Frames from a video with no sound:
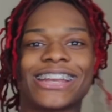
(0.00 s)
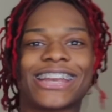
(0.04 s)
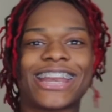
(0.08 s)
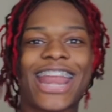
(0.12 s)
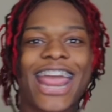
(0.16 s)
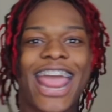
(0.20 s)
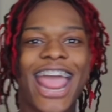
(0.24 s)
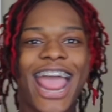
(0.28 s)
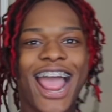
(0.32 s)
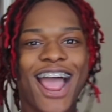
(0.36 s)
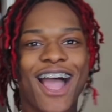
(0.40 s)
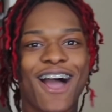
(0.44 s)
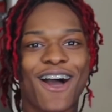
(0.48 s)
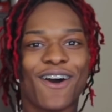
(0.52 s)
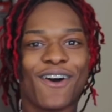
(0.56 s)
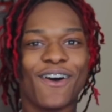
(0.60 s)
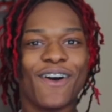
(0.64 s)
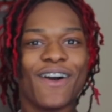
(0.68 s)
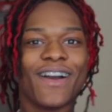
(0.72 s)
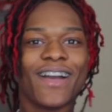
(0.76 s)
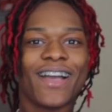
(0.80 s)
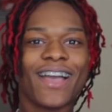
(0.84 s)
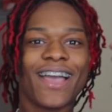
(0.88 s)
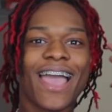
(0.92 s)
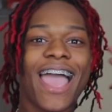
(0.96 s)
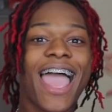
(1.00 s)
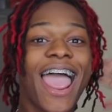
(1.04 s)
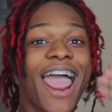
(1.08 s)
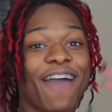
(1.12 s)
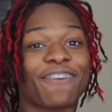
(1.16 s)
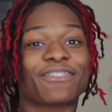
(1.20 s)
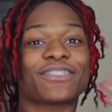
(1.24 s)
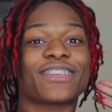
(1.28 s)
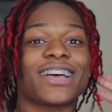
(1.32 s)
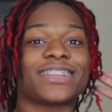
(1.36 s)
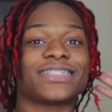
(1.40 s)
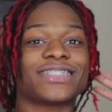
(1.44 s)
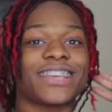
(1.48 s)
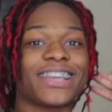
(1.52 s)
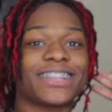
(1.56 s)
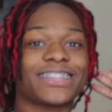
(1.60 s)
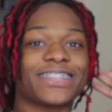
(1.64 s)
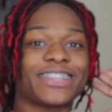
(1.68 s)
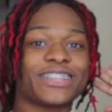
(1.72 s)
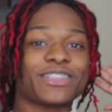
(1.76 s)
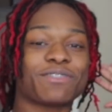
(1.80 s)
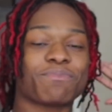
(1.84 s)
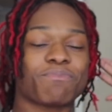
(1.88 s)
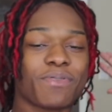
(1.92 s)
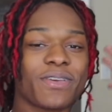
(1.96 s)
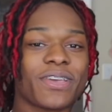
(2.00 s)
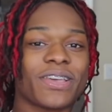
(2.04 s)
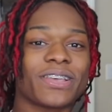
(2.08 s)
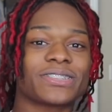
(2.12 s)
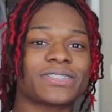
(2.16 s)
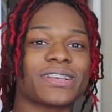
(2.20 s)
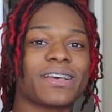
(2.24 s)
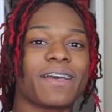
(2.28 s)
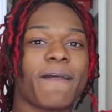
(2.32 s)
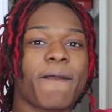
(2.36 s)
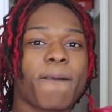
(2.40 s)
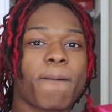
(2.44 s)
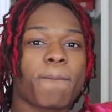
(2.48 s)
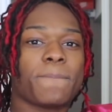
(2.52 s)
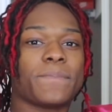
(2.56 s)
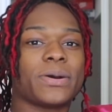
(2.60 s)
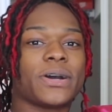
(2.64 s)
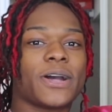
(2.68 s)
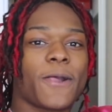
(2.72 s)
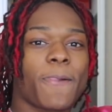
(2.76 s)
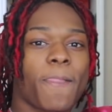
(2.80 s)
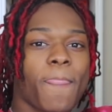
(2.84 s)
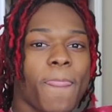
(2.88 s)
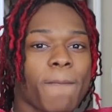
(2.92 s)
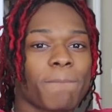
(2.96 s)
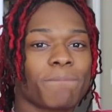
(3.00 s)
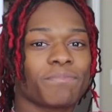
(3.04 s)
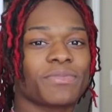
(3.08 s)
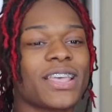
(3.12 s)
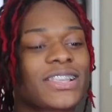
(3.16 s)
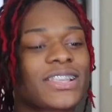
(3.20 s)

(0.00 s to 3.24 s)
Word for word: now after I take these pics. But